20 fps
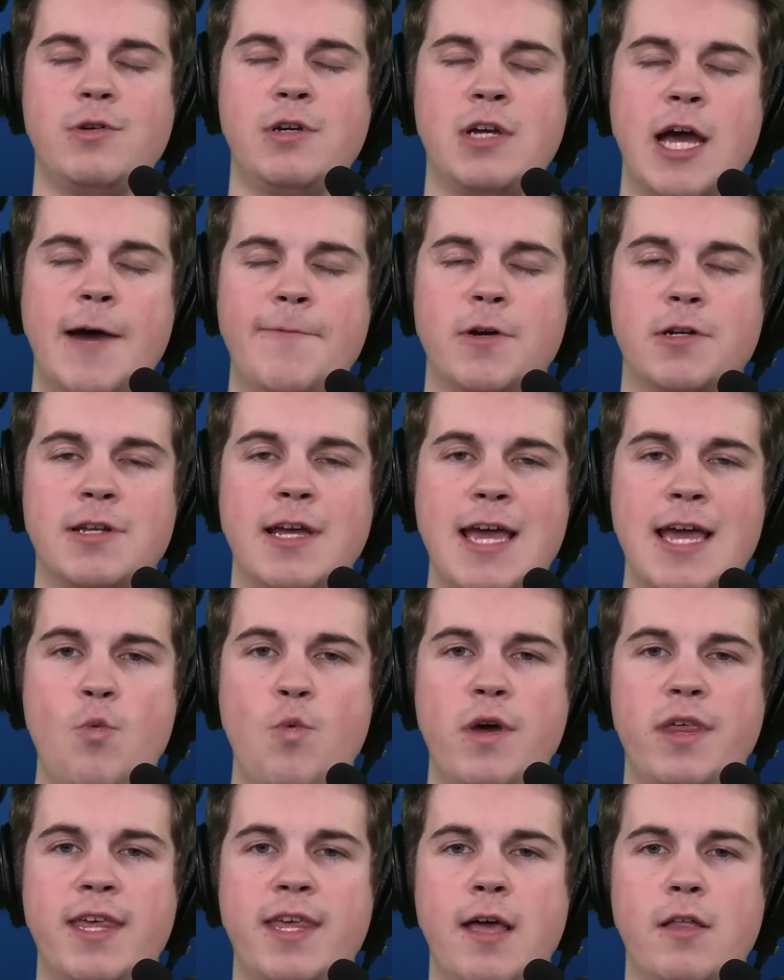covered
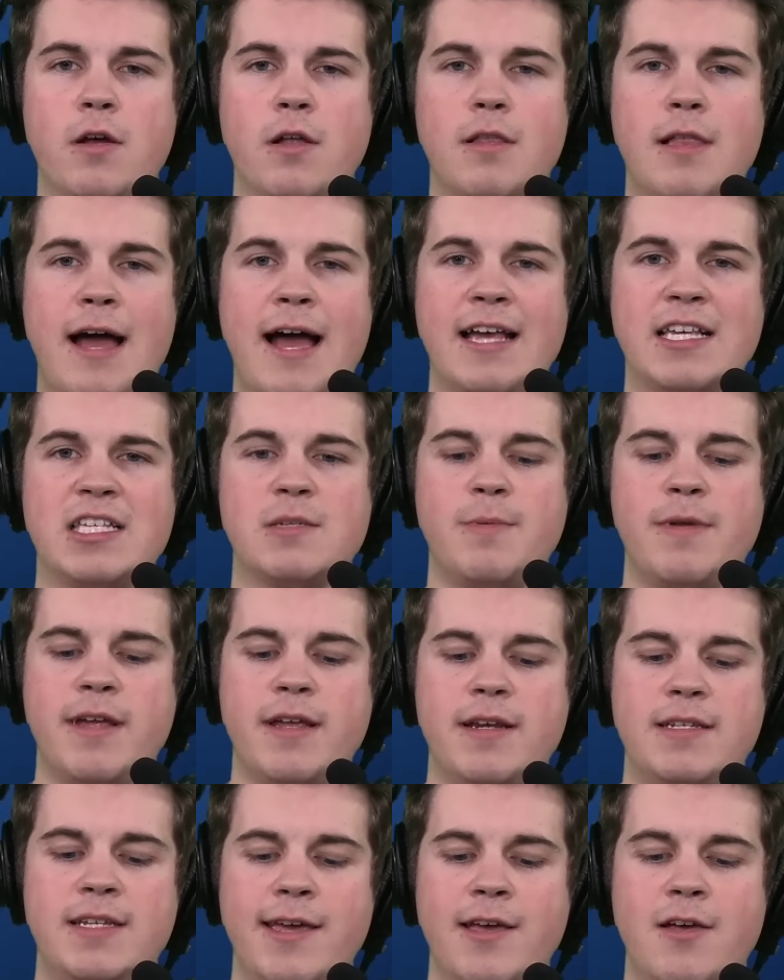with killer last
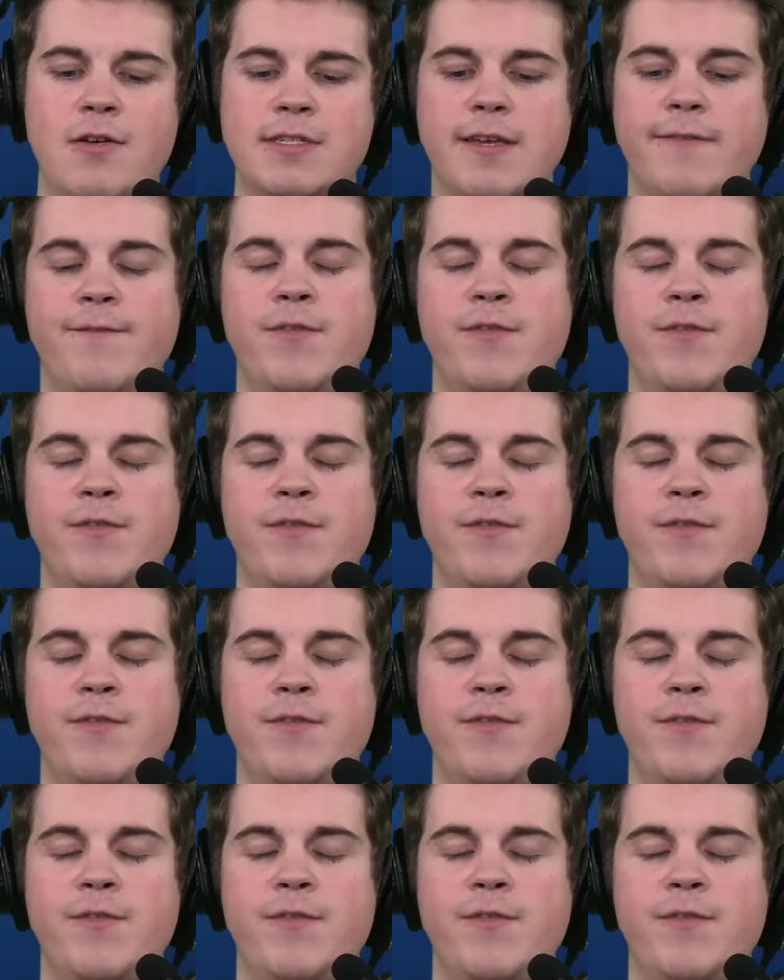minute deals,